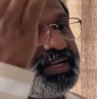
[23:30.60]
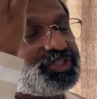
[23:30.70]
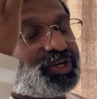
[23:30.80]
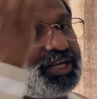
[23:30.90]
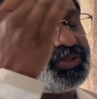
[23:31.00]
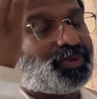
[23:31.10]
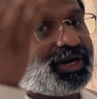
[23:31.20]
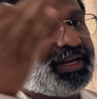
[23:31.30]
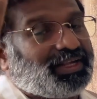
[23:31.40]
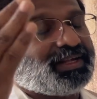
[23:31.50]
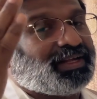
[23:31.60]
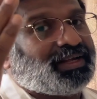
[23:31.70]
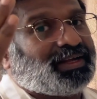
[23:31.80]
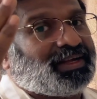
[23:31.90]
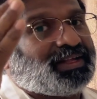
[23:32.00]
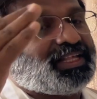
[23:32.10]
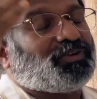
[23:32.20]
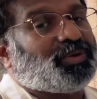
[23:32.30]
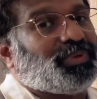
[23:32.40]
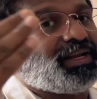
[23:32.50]
a charged body, there
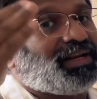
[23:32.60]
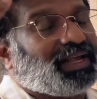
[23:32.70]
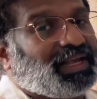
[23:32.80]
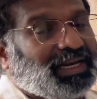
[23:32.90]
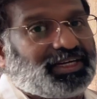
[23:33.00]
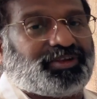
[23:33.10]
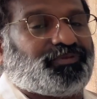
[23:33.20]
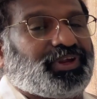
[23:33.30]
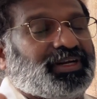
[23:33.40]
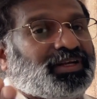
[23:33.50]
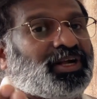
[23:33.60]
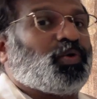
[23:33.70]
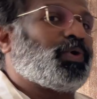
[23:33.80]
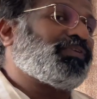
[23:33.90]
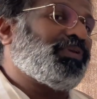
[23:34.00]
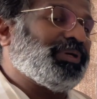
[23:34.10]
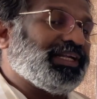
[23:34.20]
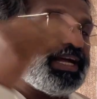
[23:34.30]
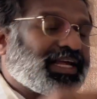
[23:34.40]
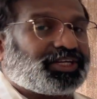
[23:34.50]
will be an electric field. What will be
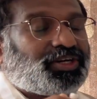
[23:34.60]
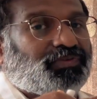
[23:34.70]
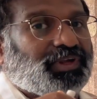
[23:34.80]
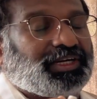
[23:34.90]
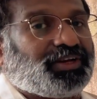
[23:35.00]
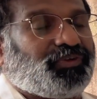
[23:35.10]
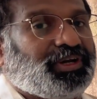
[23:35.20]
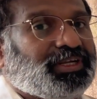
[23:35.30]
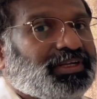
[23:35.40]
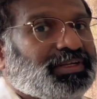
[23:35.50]
the direction of electric field?